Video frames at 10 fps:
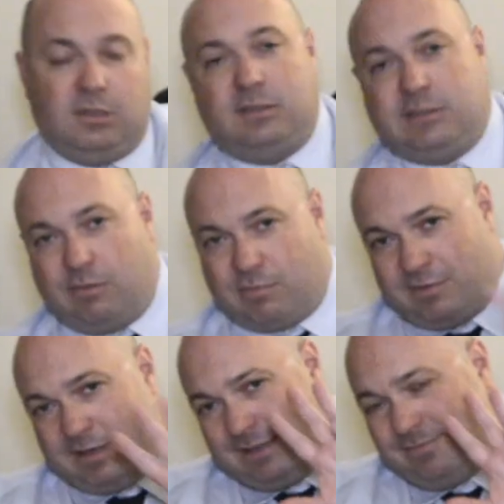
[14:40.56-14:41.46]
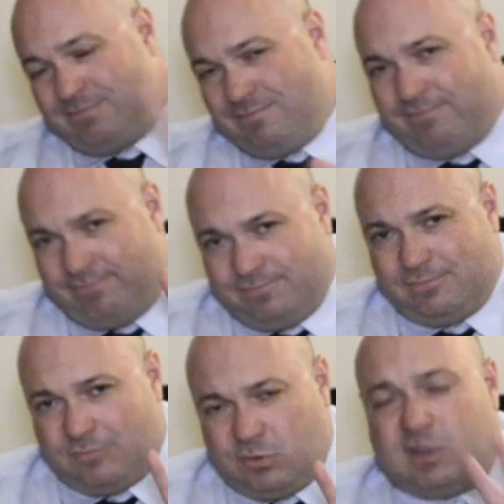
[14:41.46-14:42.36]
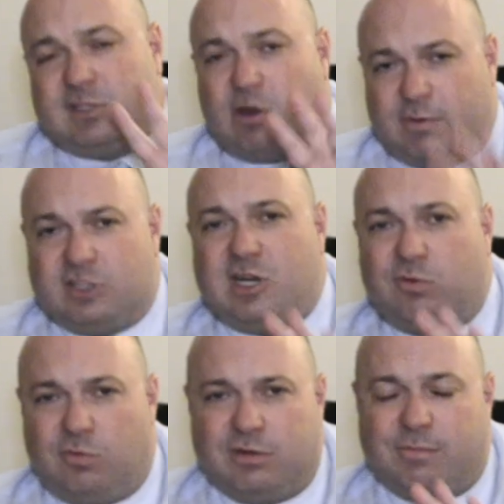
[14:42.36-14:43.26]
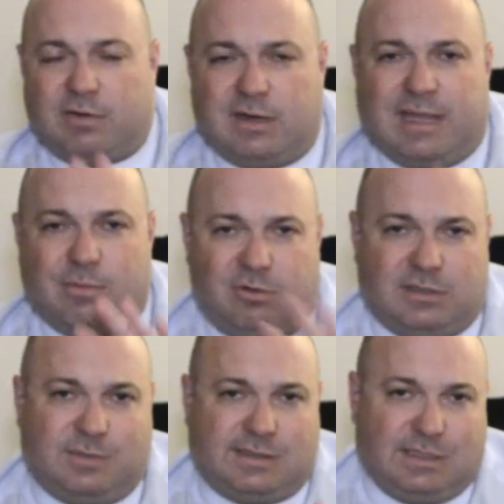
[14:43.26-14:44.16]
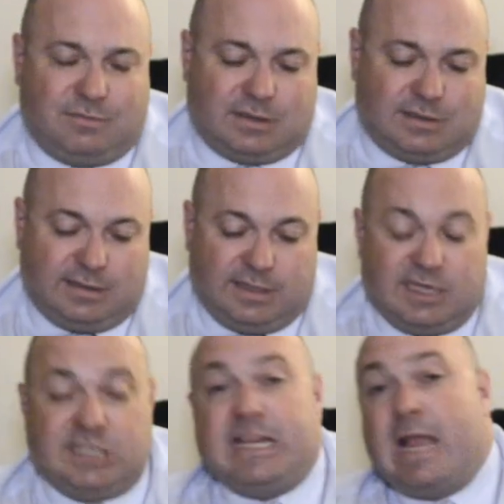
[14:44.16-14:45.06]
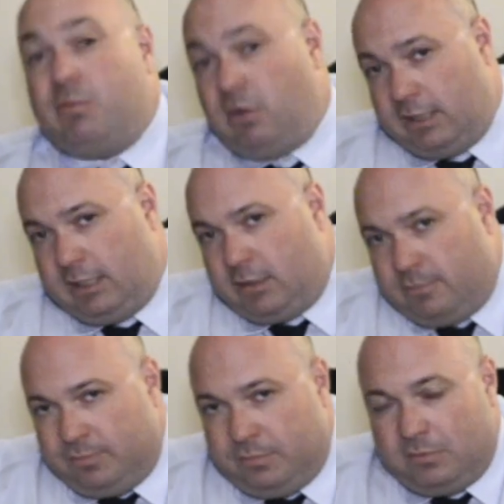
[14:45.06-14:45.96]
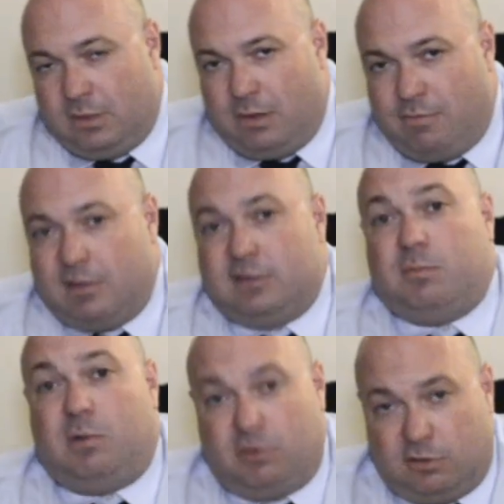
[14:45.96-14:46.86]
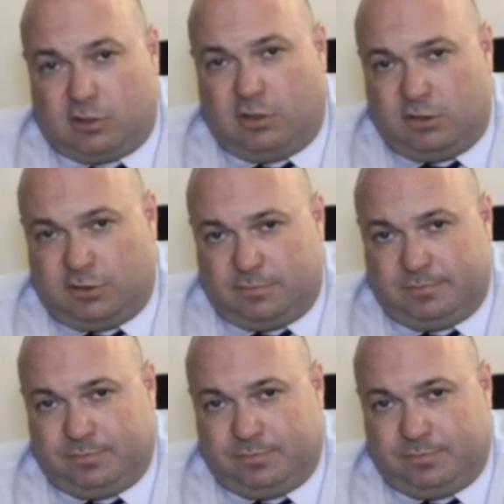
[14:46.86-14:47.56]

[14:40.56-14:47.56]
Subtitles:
So we're going to start with a general rule, then we're going to get more specific. Generally, when there's a murder charge,